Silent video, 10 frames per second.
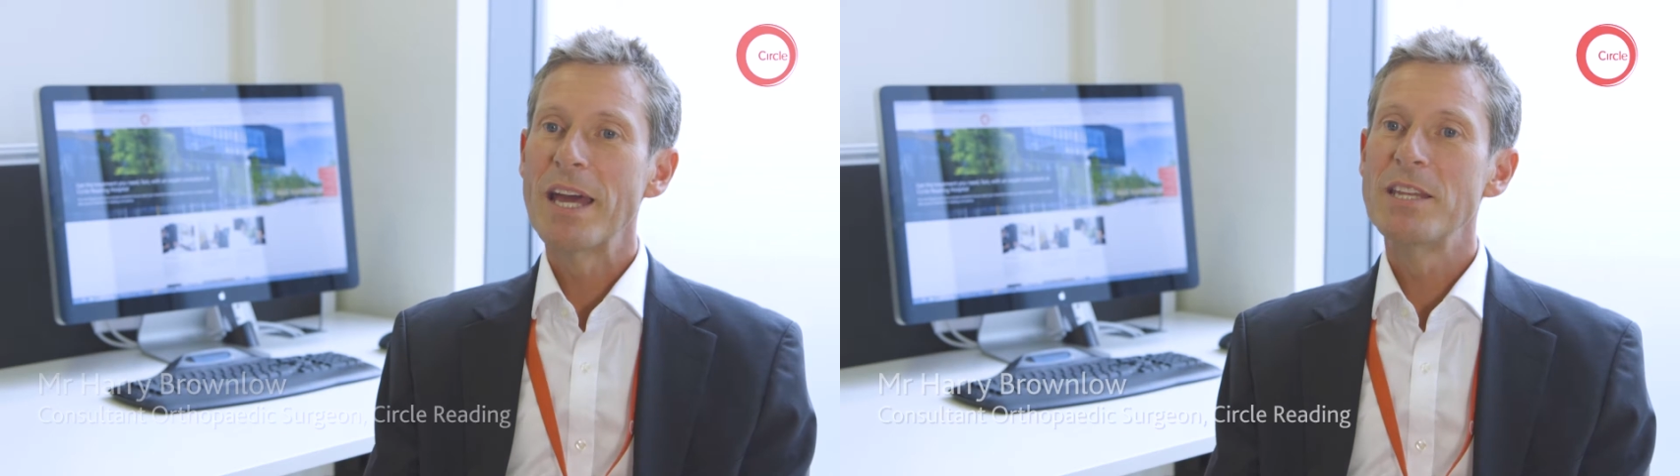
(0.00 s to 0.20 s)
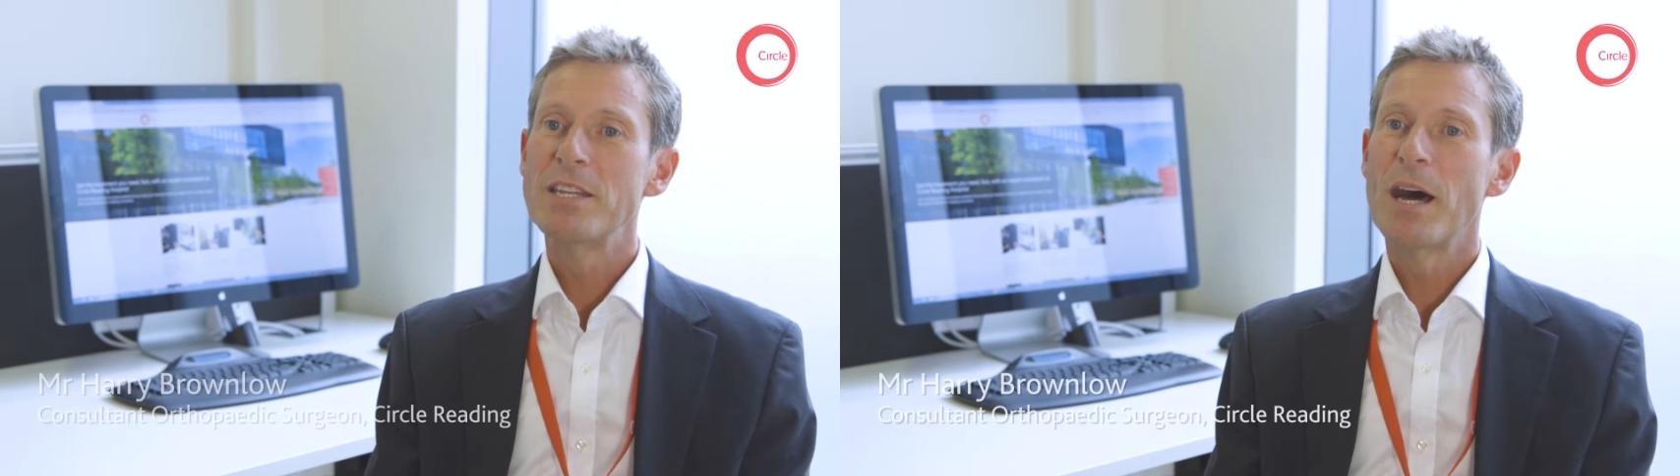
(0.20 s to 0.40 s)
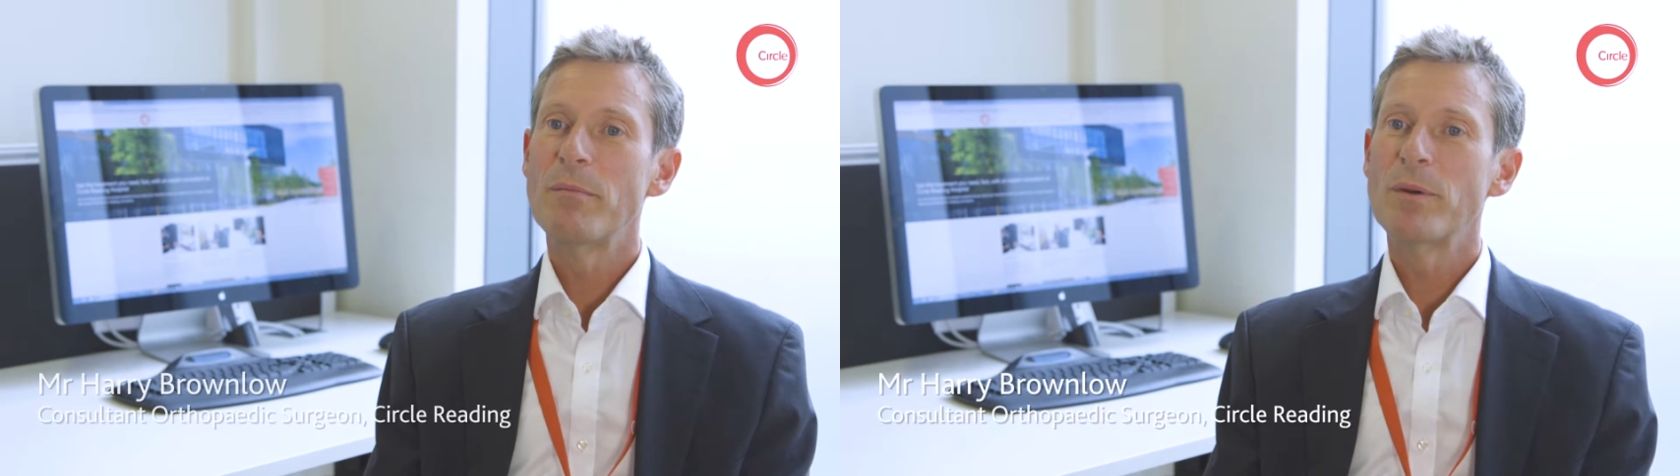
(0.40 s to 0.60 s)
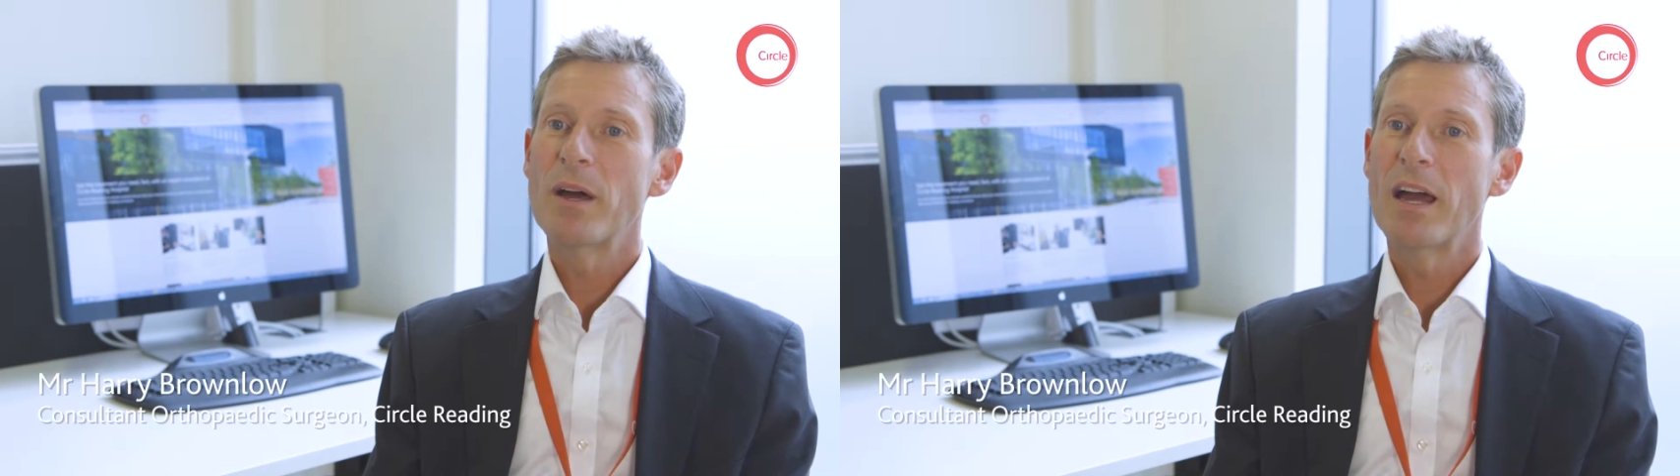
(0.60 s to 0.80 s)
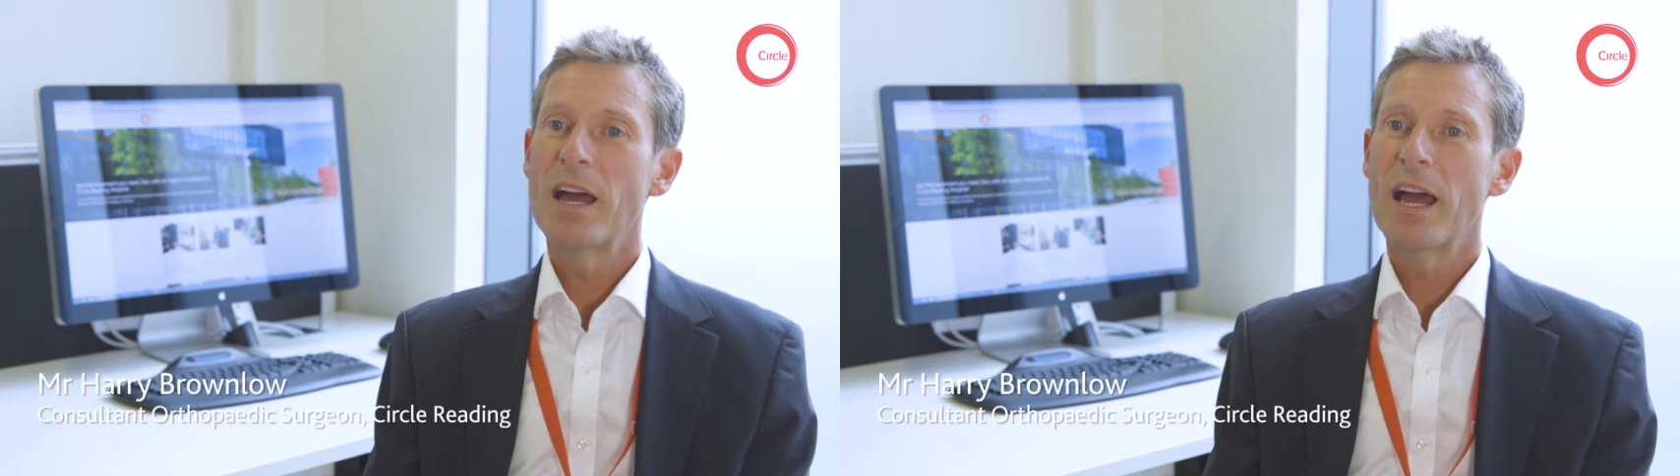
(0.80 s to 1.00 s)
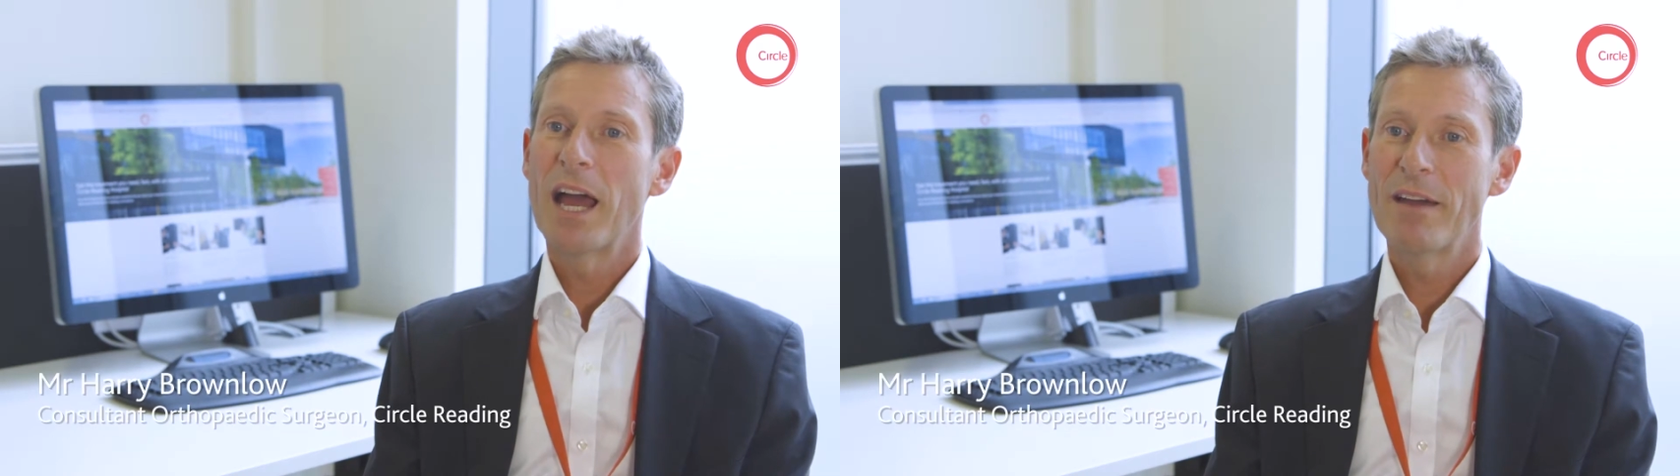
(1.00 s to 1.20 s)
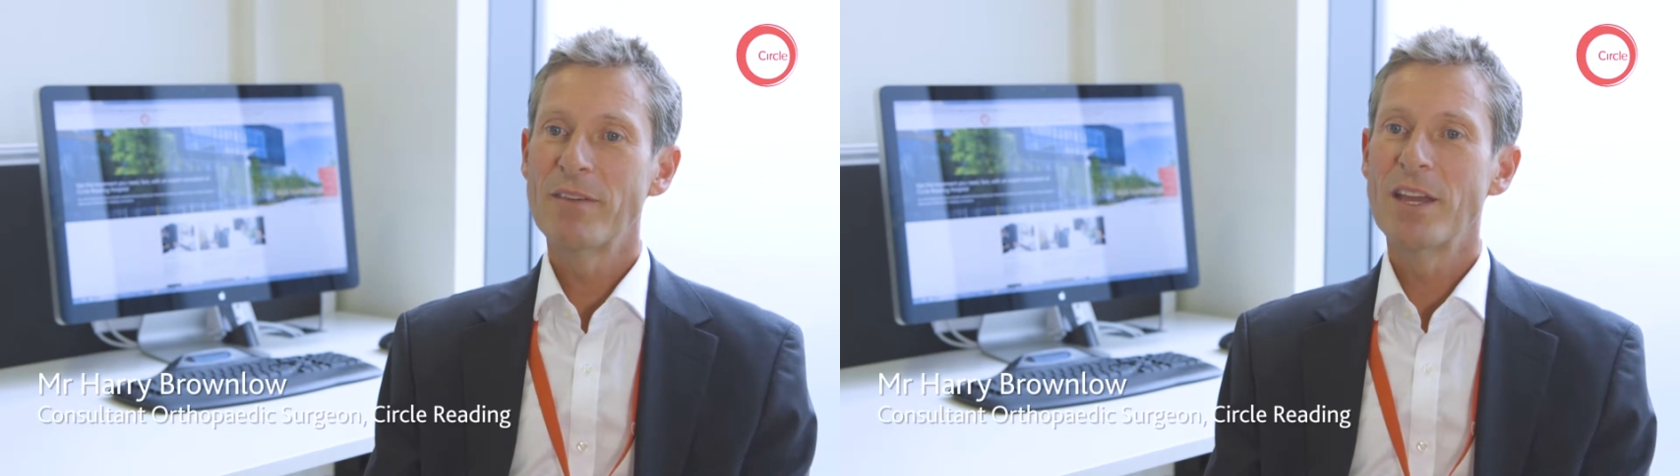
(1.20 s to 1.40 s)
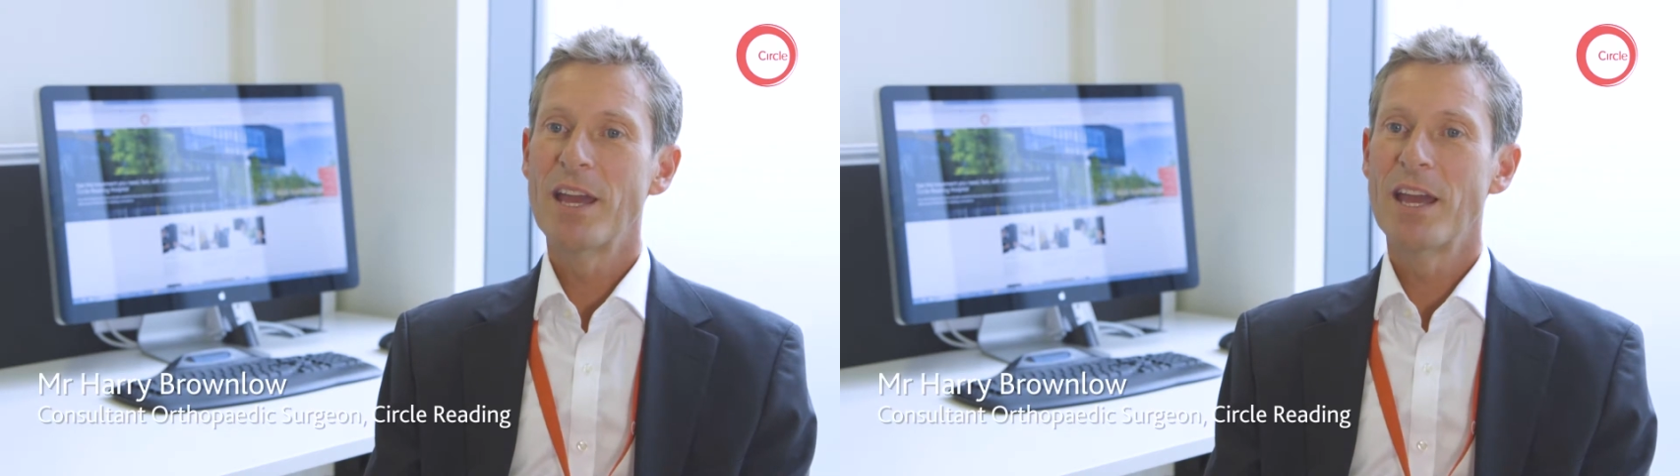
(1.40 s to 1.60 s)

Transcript: that end up having